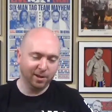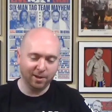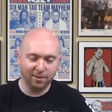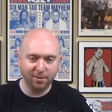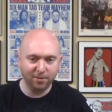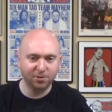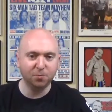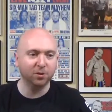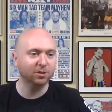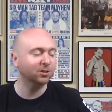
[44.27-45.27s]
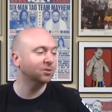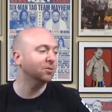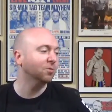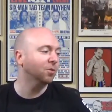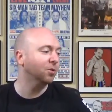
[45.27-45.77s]
And this
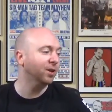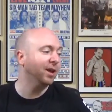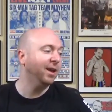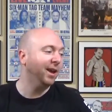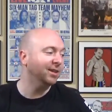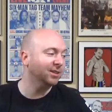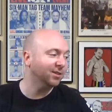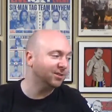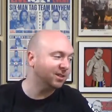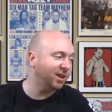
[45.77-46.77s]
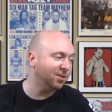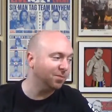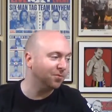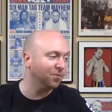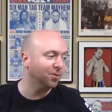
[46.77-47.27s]
person wrote, "As I've stated
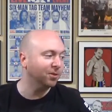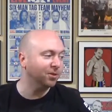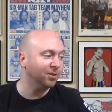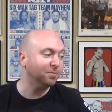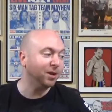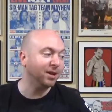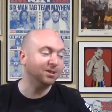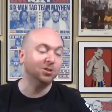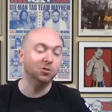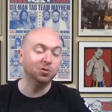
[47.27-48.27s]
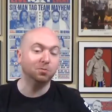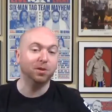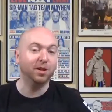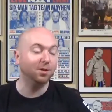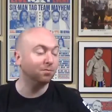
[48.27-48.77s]
before, the Impact and New
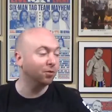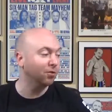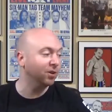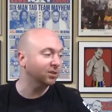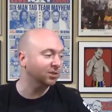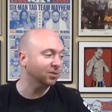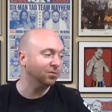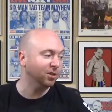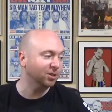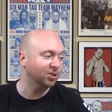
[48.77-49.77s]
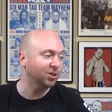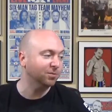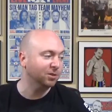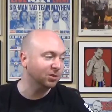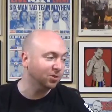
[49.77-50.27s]
Japan pro wrestling
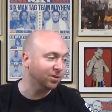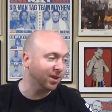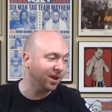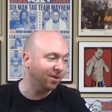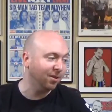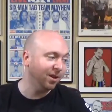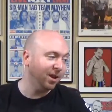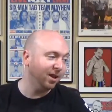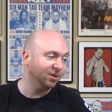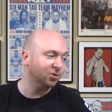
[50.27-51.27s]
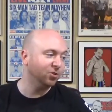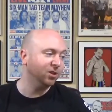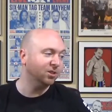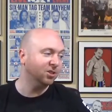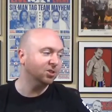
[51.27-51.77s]
relationship is good now and has
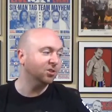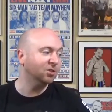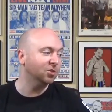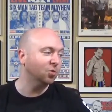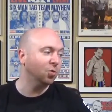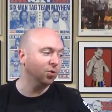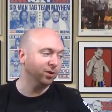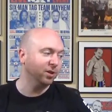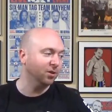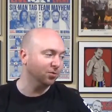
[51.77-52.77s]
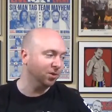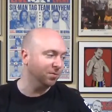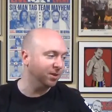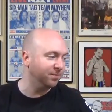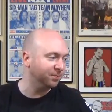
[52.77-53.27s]
transitioned into a working
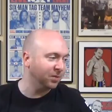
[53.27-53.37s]
agreement.